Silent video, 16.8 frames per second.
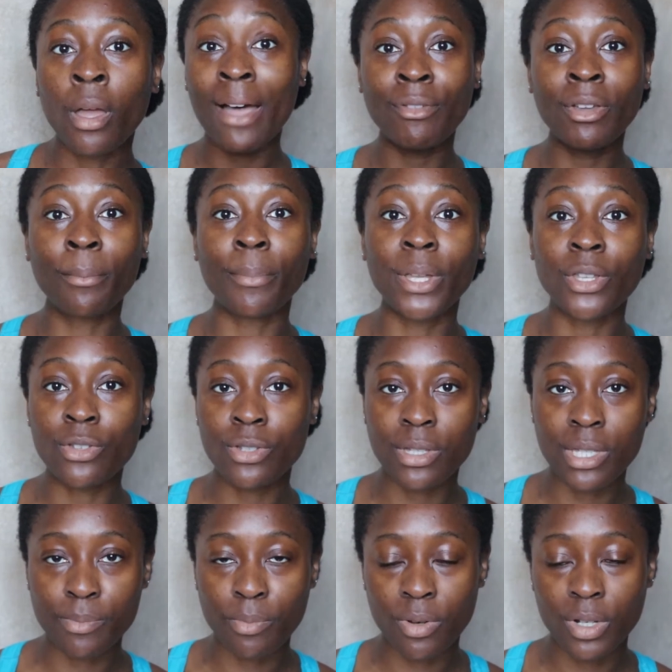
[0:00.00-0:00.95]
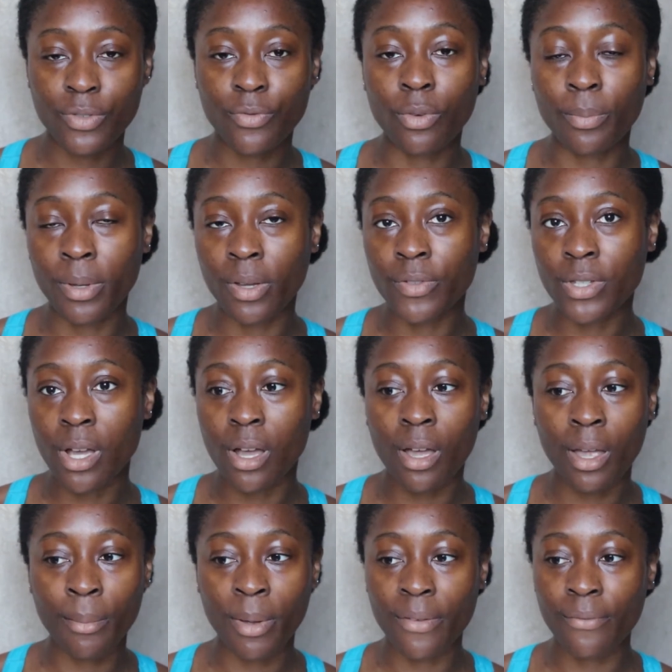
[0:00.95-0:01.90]
Having been using these products for a bit of
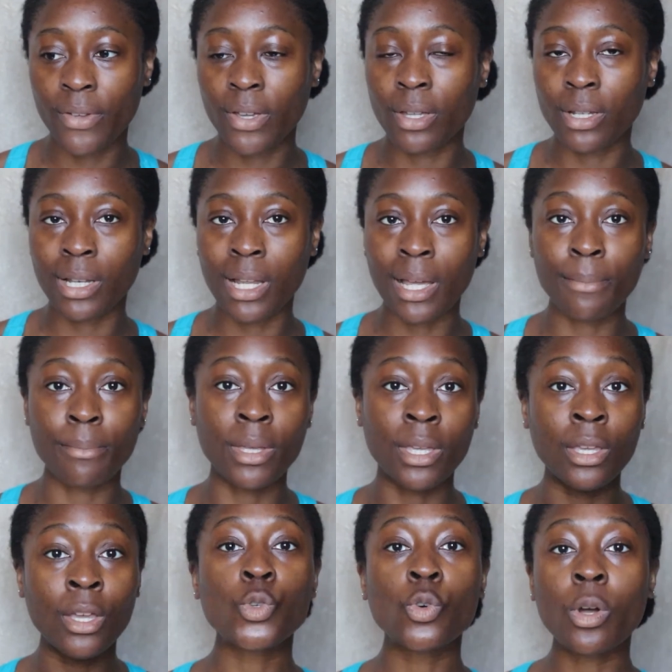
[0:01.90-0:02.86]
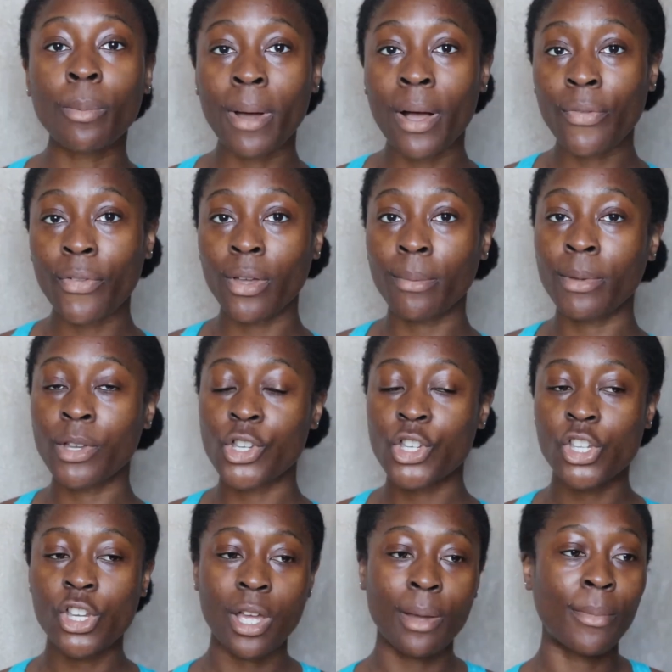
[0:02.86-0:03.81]
time, I figured let me talk about them,
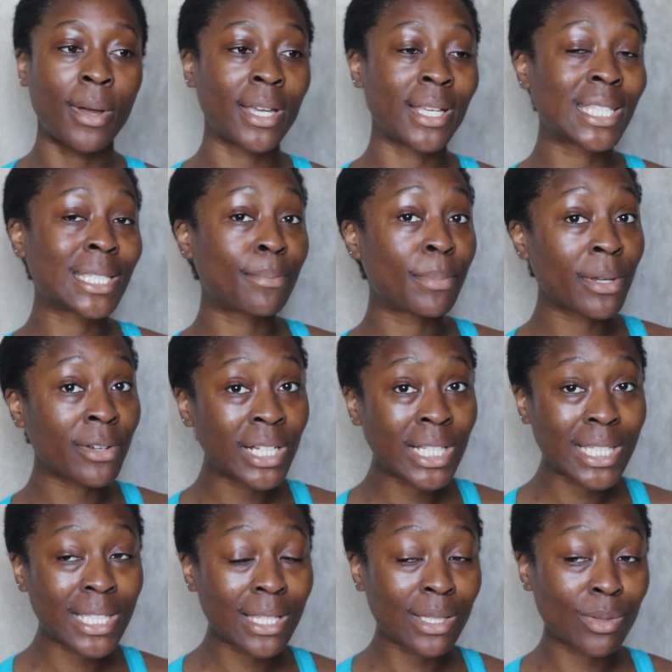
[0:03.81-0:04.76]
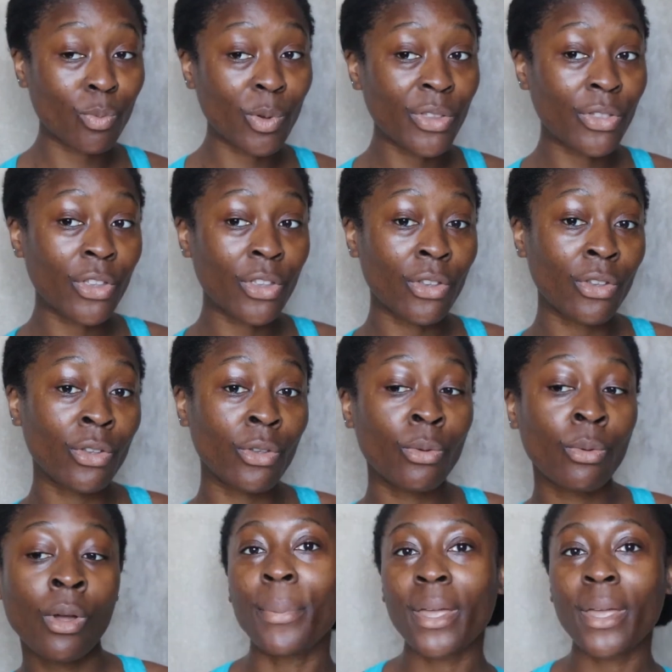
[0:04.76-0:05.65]
share my experiences with you.